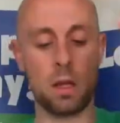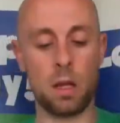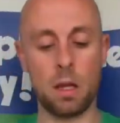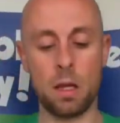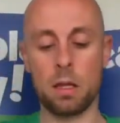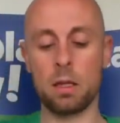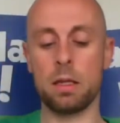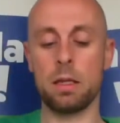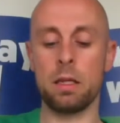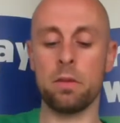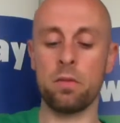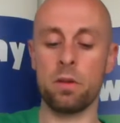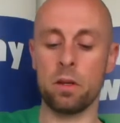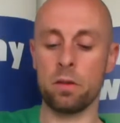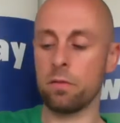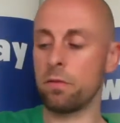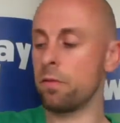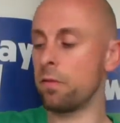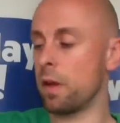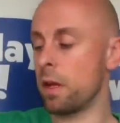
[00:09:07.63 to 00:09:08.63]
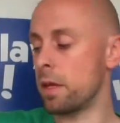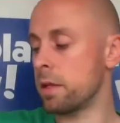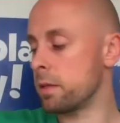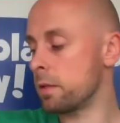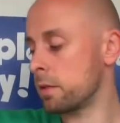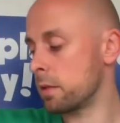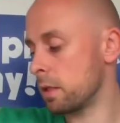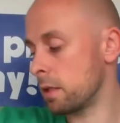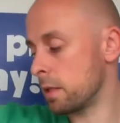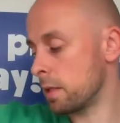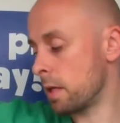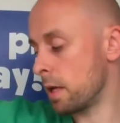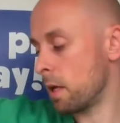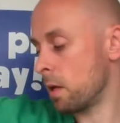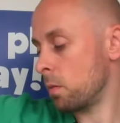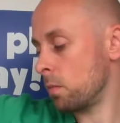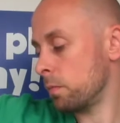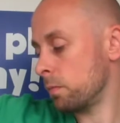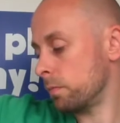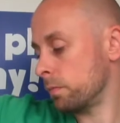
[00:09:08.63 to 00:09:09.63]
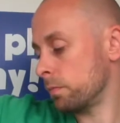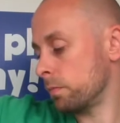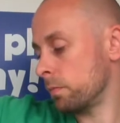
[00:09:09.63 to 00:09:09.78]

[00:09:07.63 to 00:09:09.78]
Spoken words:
and leaving it face down.